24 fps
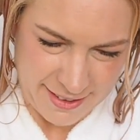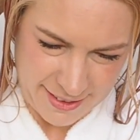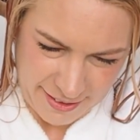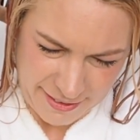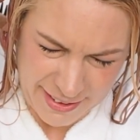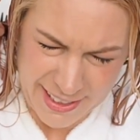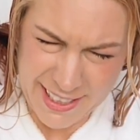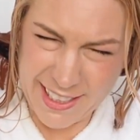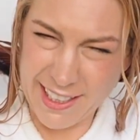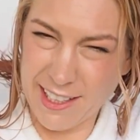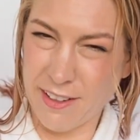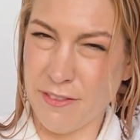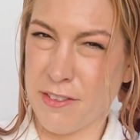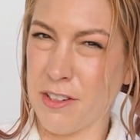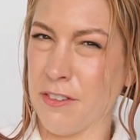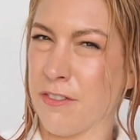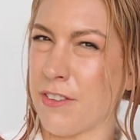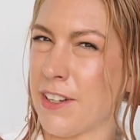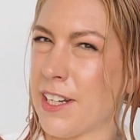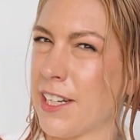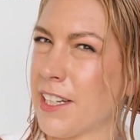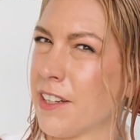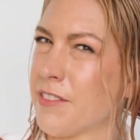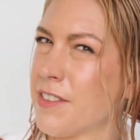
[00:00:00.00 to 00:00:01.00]
I really love the
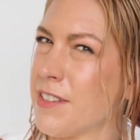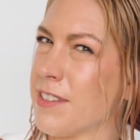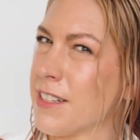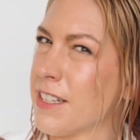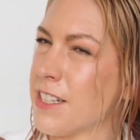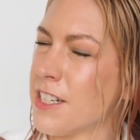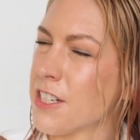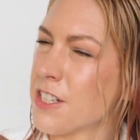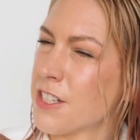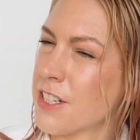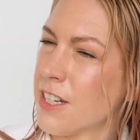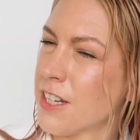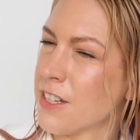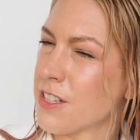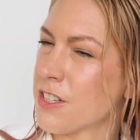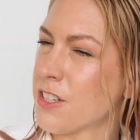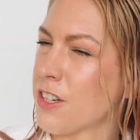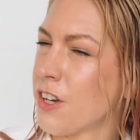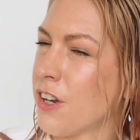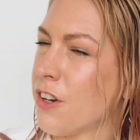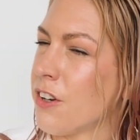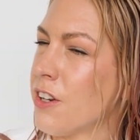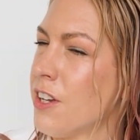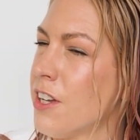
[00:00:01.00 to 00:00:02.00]
feeling of this conditioner.
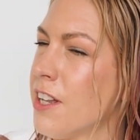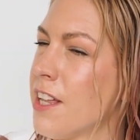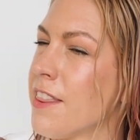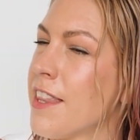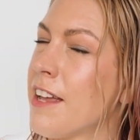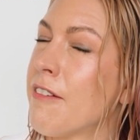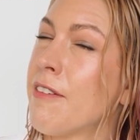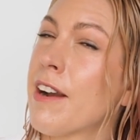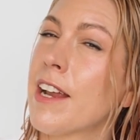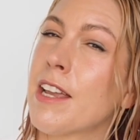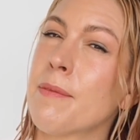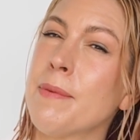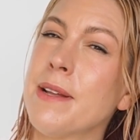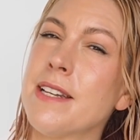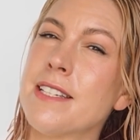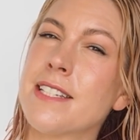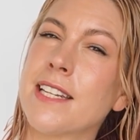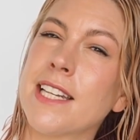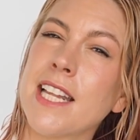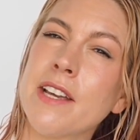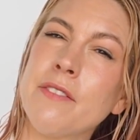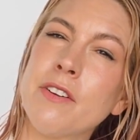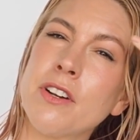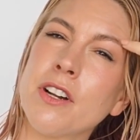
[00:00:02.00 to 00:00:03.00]
So they recommend
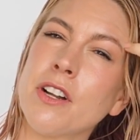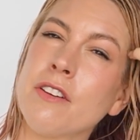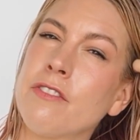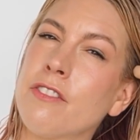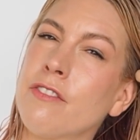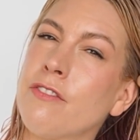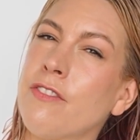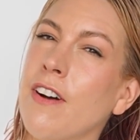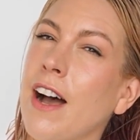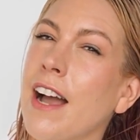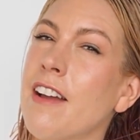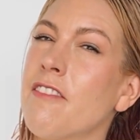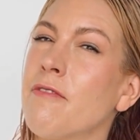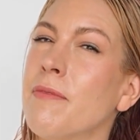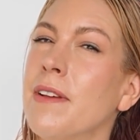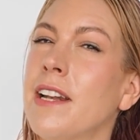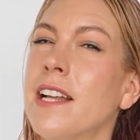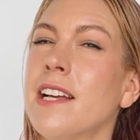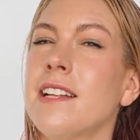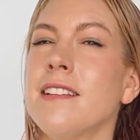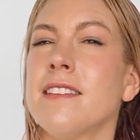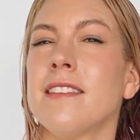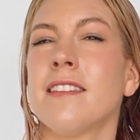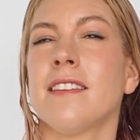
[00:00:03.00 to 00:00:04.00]
to leave it on for 5
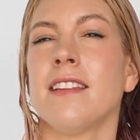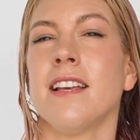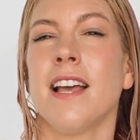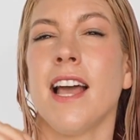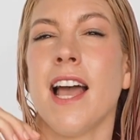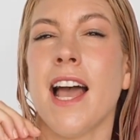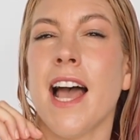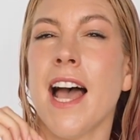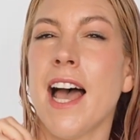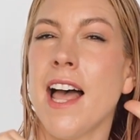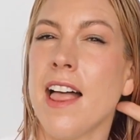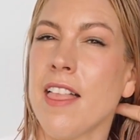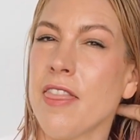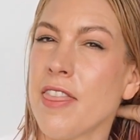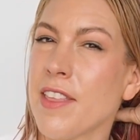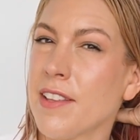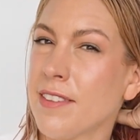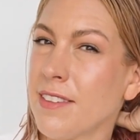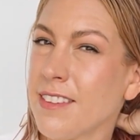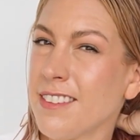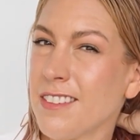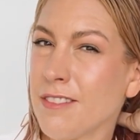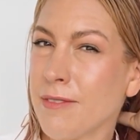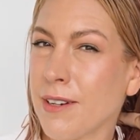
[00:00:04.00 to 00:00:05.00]
minutes, and
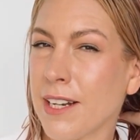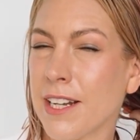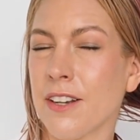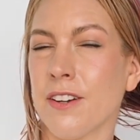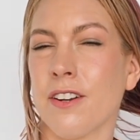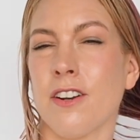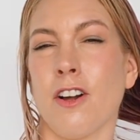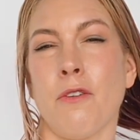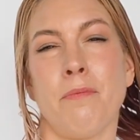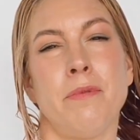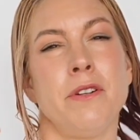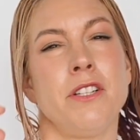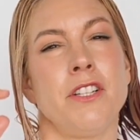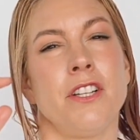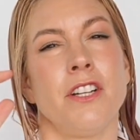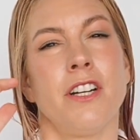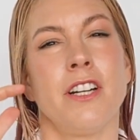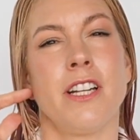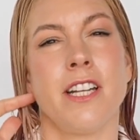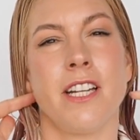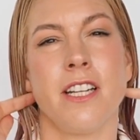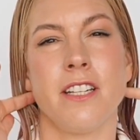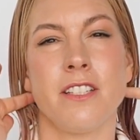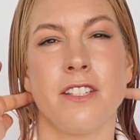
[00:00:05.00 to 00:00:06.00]
this is a really good
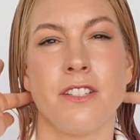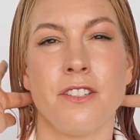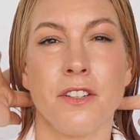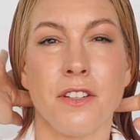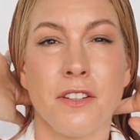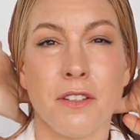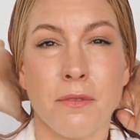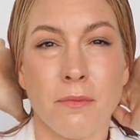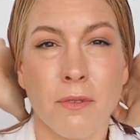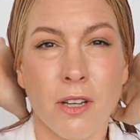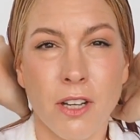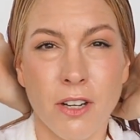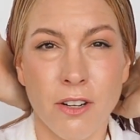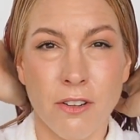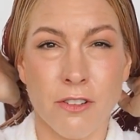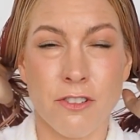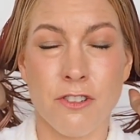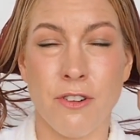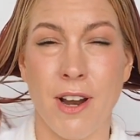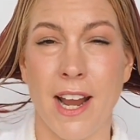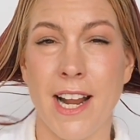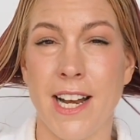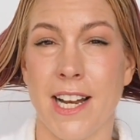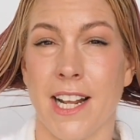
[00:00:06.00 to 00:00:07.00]
opportunity to do some curl
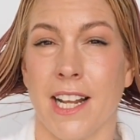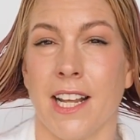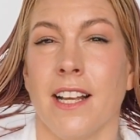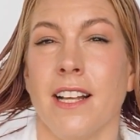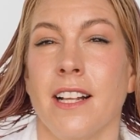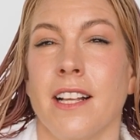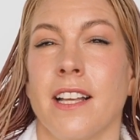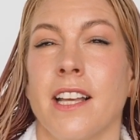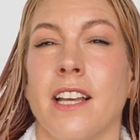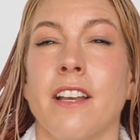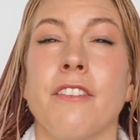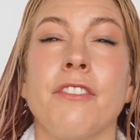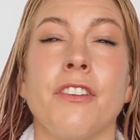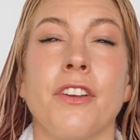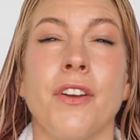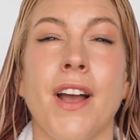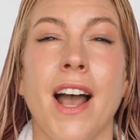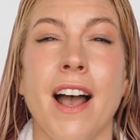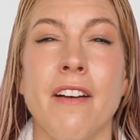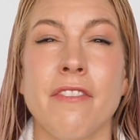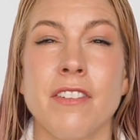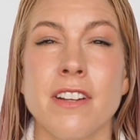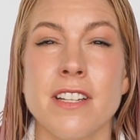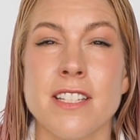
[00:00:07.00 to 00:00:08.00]
training. If you
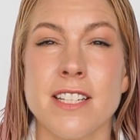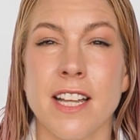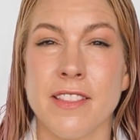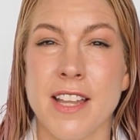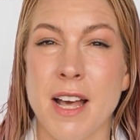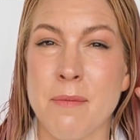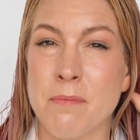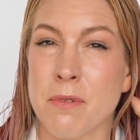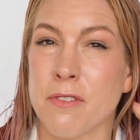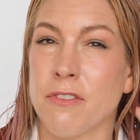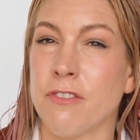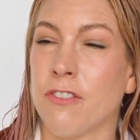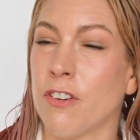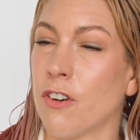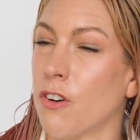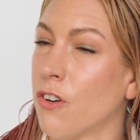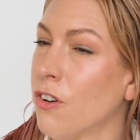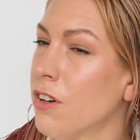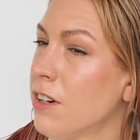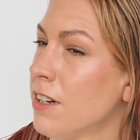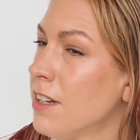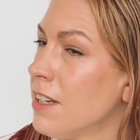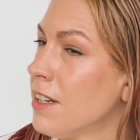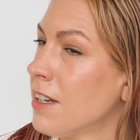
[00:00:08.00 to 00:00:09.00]
haven't done that
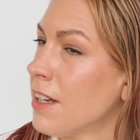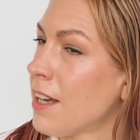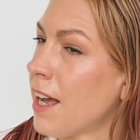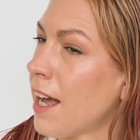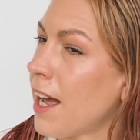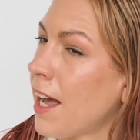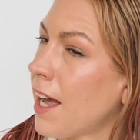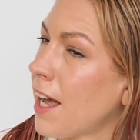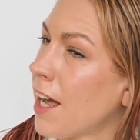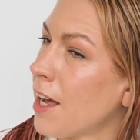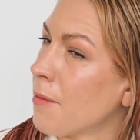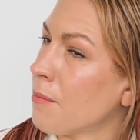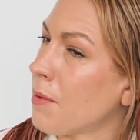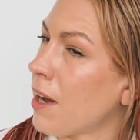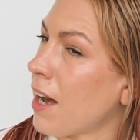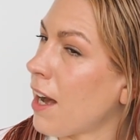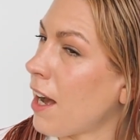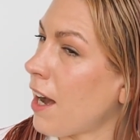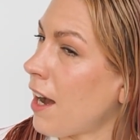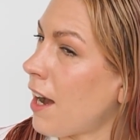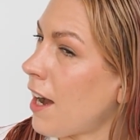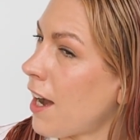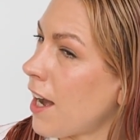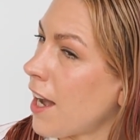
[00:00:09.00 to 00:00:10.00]
before,
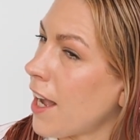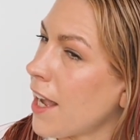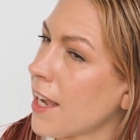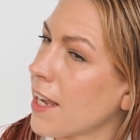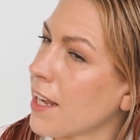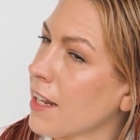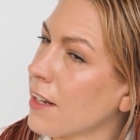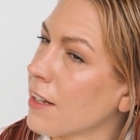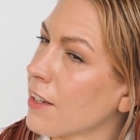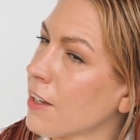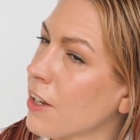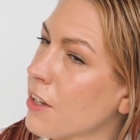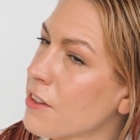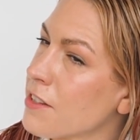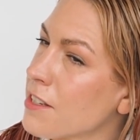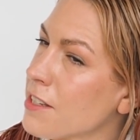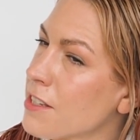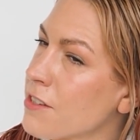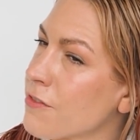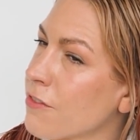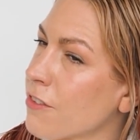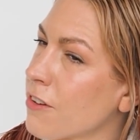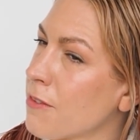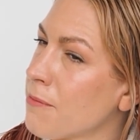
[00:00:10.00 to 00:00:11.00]
I learned
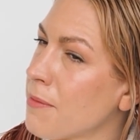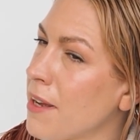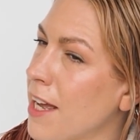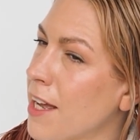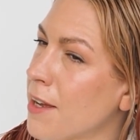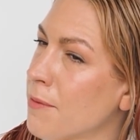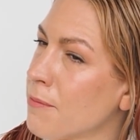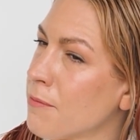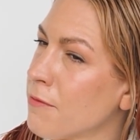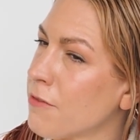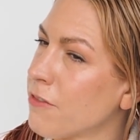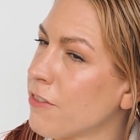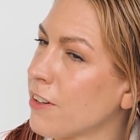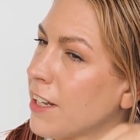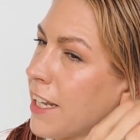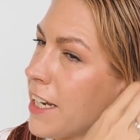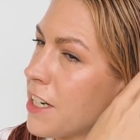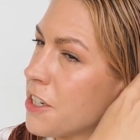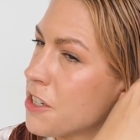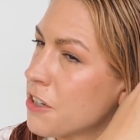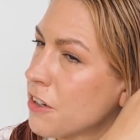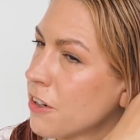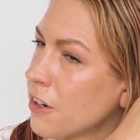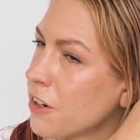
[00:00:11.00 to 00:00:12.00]
this from
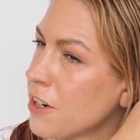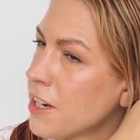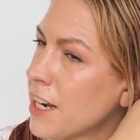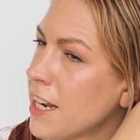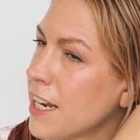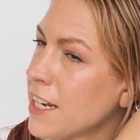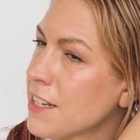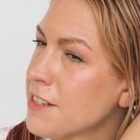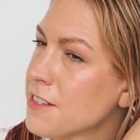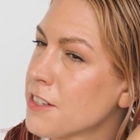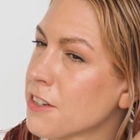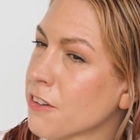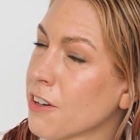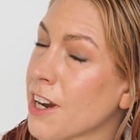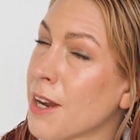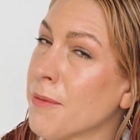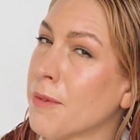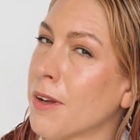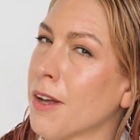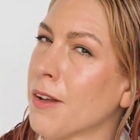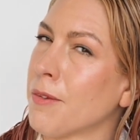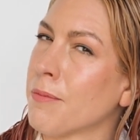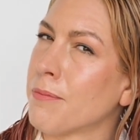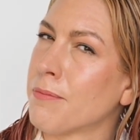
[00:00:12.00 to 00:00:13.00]
Felicia on Instagram.
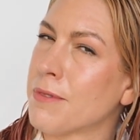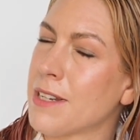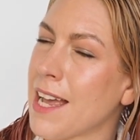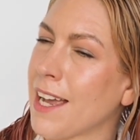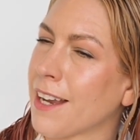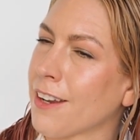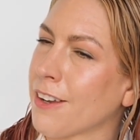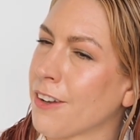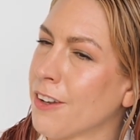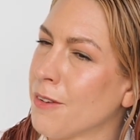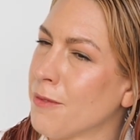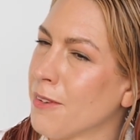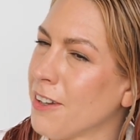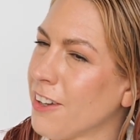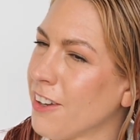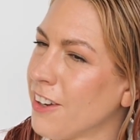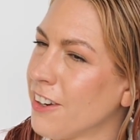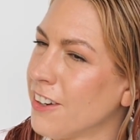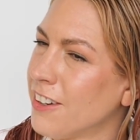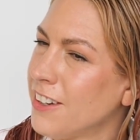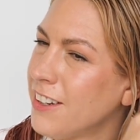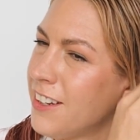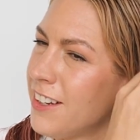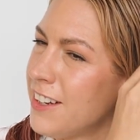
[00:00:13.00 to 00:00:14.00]
I'll tag her below.